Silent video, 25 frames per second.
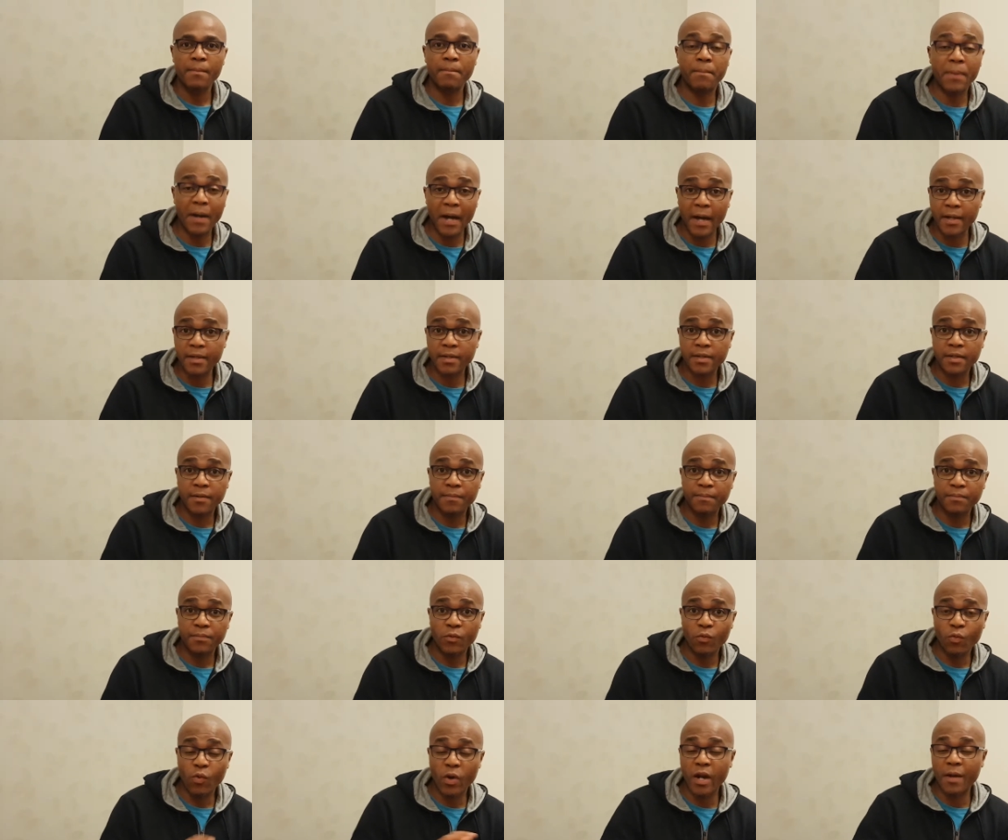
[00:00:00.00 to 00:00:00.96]
But
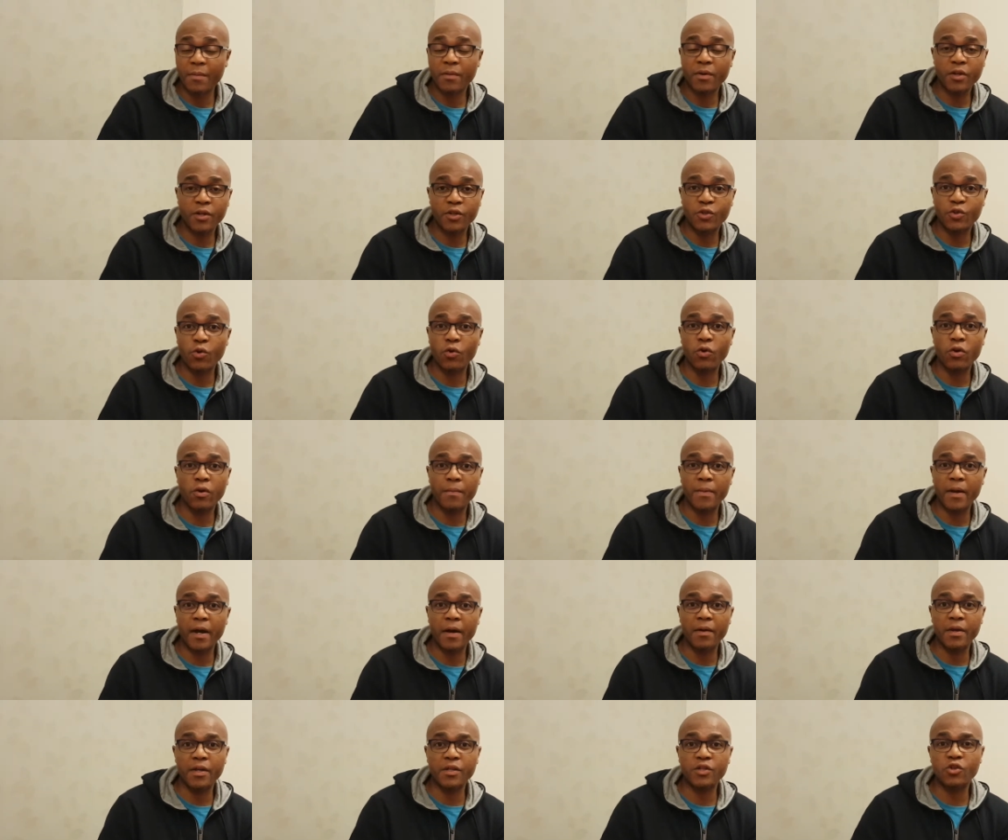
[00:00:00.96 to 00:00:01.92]
what I'm going to talk
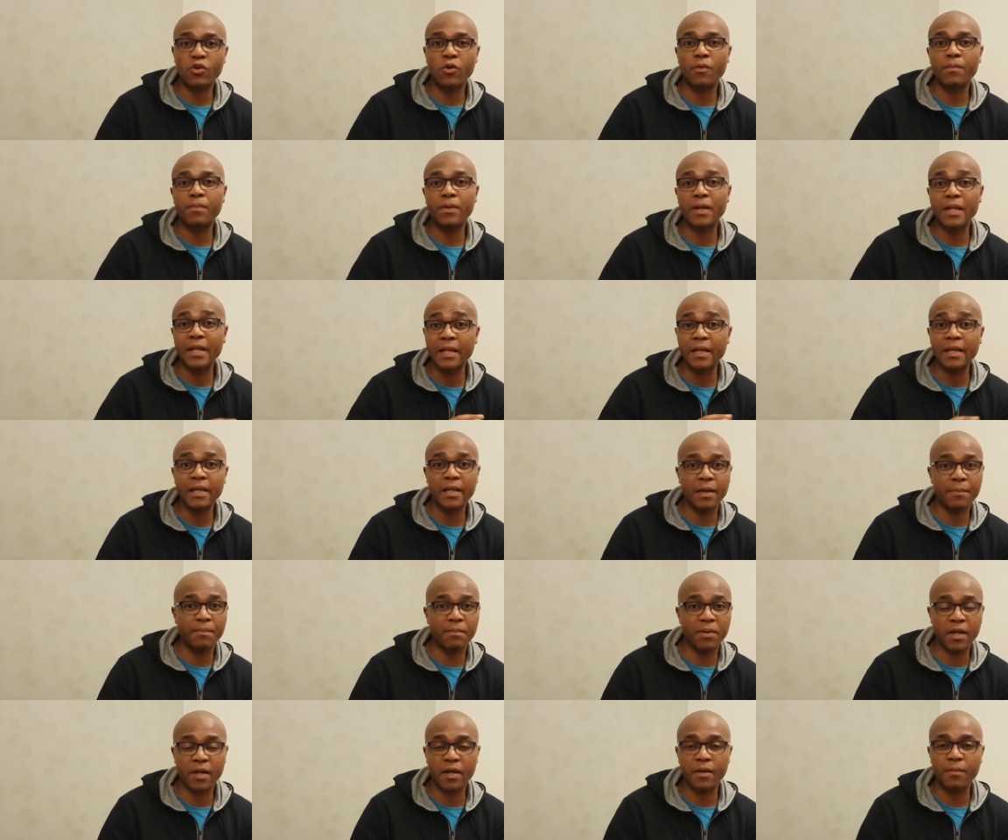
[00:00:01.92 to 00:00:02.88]
about is completely
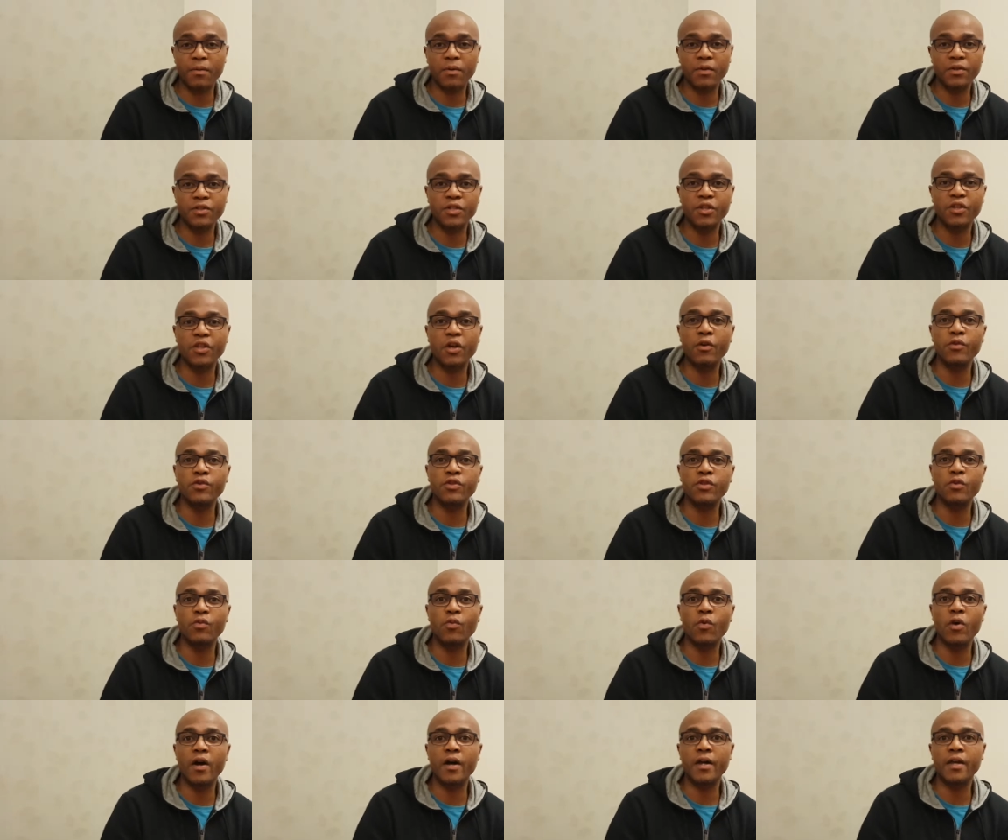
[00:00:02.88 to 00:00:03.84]
applicable to those who
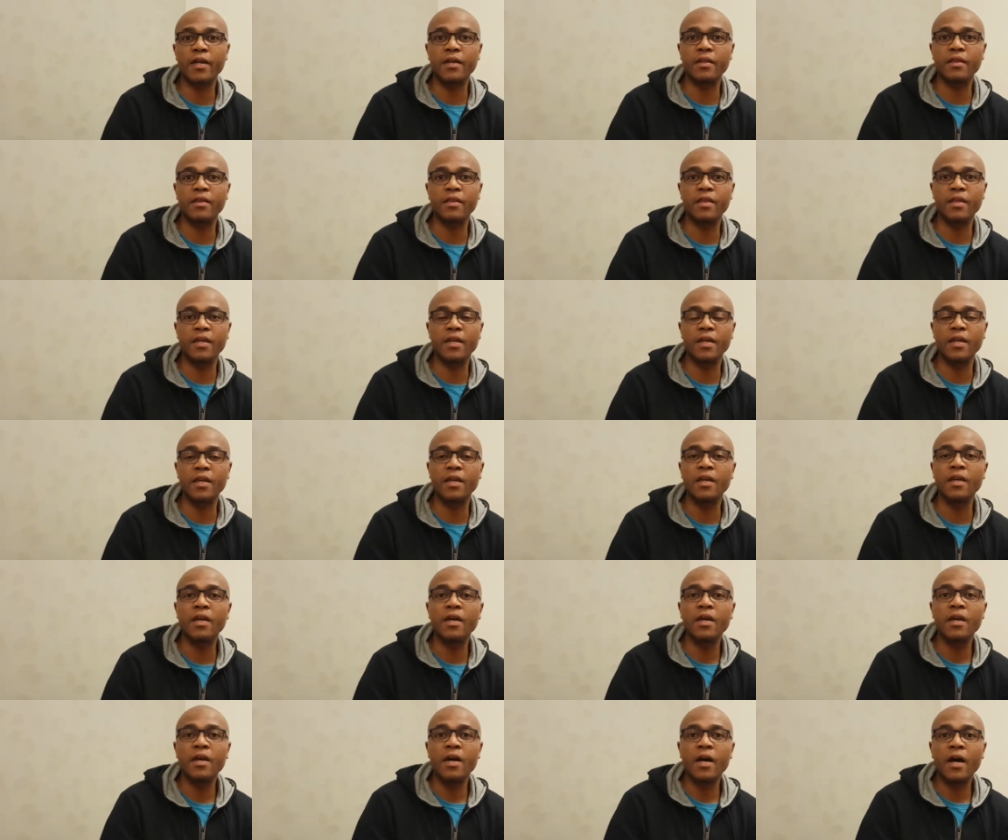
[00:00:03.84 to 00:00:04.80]
work in the
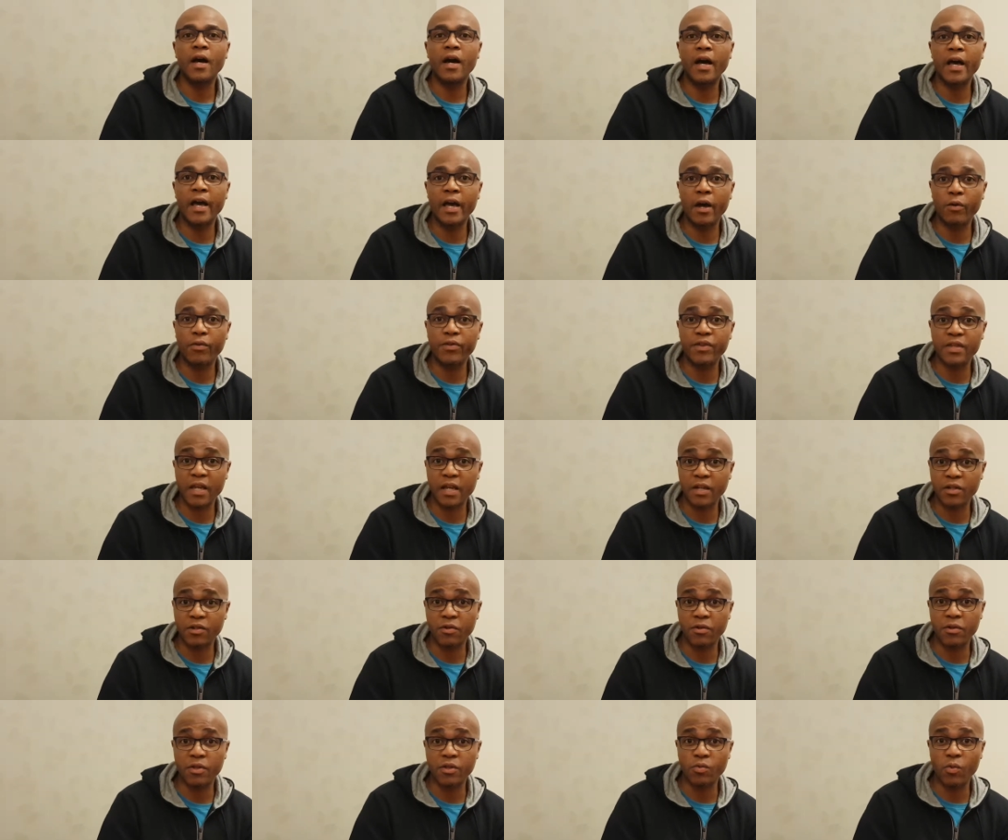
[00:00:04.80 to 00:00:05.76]
health
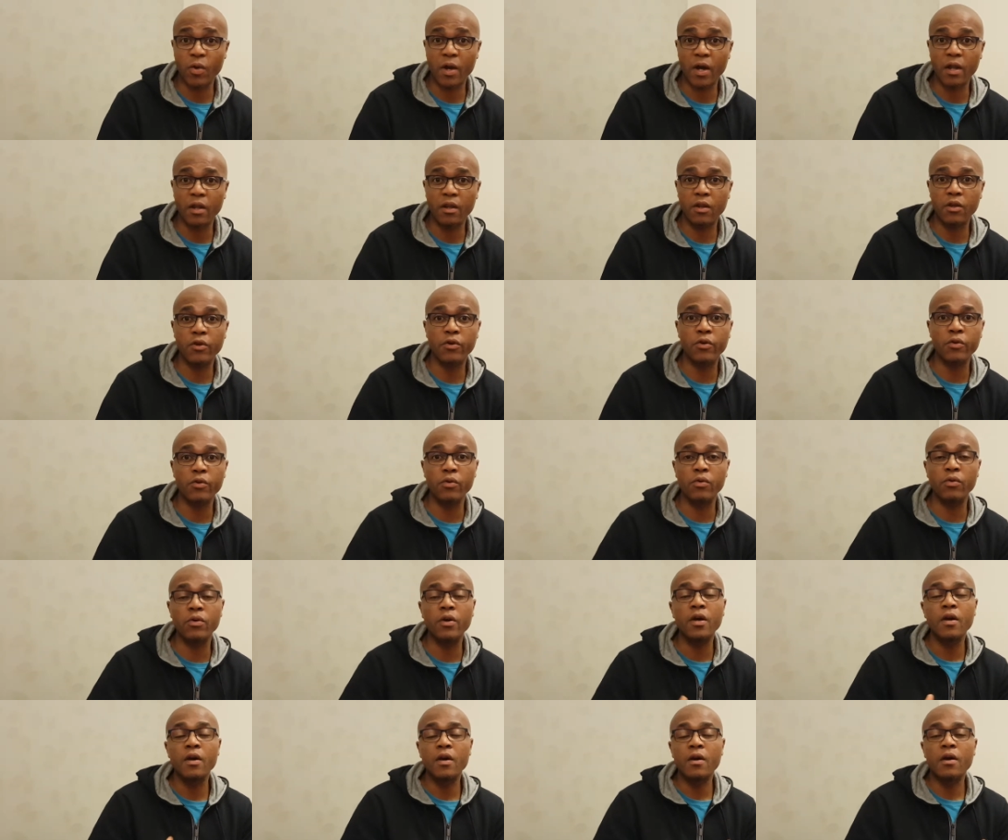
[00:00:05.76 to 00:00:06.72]
sector as well, who
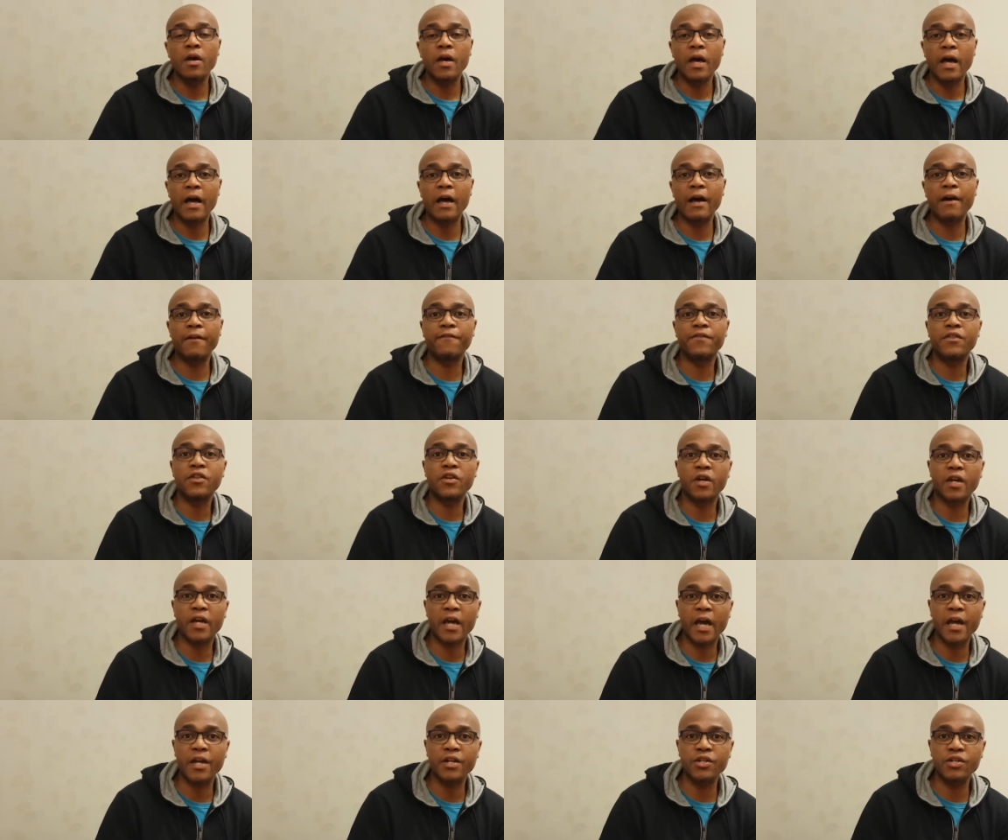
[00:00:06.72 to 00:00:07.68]
have the
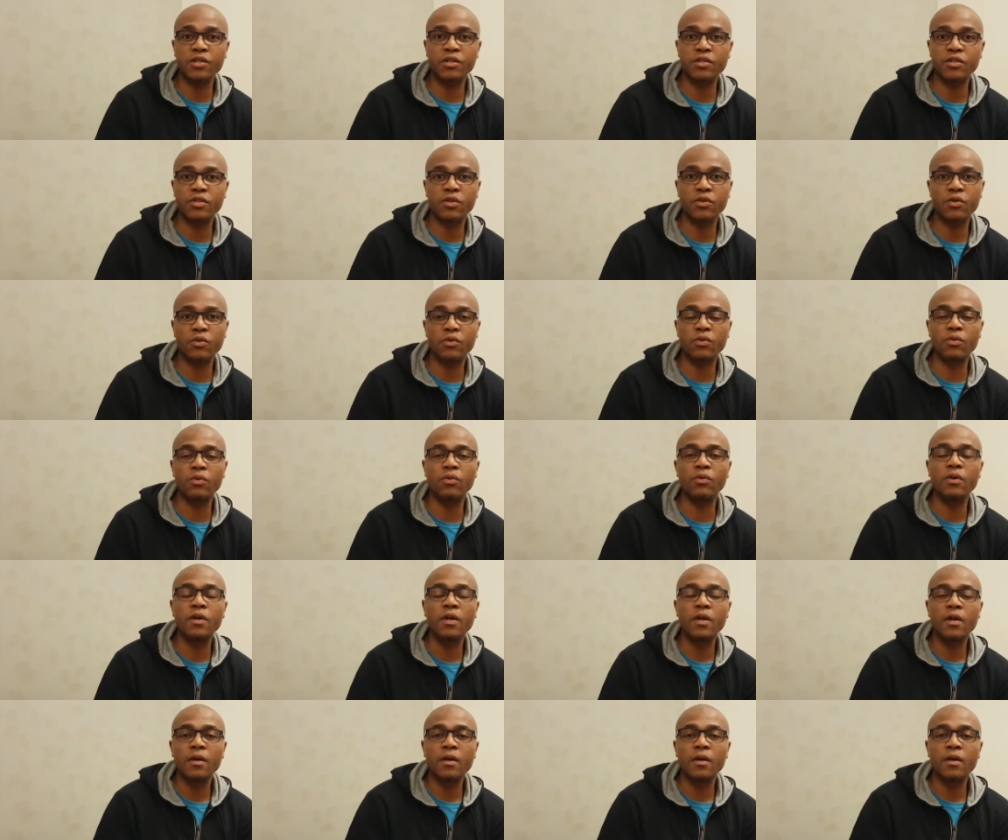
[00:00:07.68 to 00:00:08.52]
occasion to